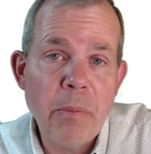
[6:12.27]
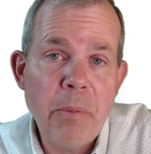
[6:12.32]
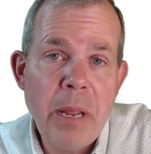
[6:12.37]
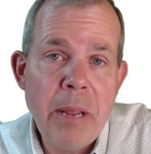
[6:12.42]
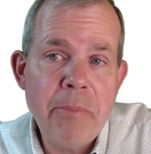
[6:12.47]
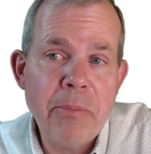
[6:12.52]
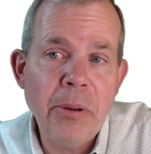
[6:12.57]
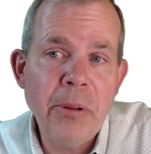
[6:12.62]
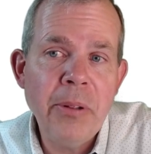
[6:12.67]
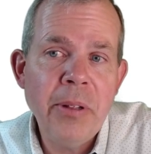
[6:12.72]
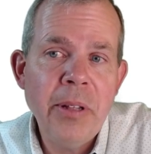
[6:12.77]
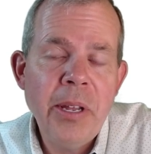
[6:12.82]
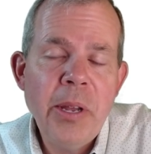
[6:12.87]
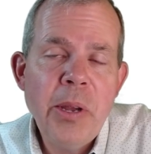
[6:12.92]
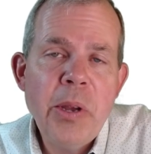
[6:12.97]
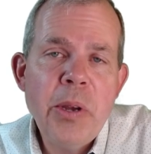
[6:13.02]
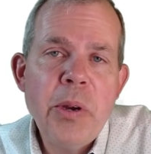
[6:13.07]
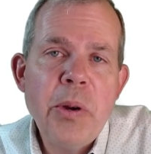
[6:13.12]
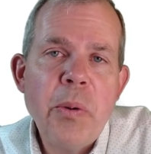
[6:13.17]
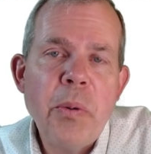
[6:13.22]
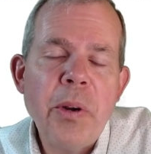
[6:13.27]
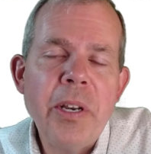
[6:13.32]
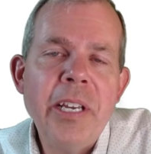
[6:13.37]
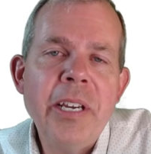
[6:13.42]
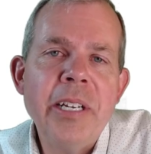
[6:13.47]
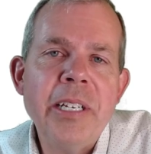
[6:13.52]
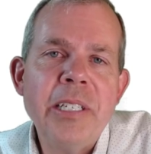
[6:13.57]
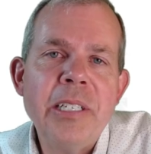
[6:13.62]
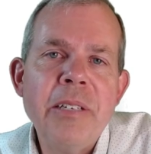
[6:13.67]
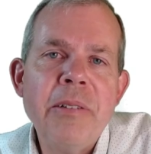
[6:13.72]
people, what are you
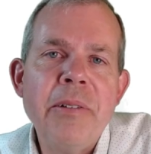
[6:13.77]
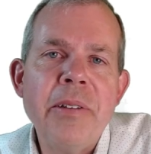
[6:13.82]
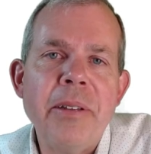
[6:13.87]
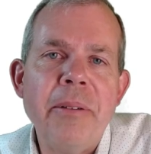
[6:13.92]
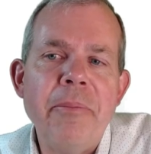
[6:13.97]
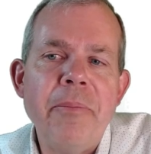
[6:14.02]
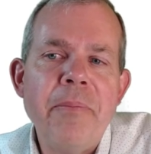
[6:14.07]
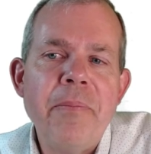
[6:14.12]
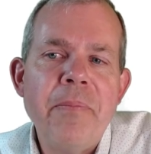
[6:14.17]
going to do with them?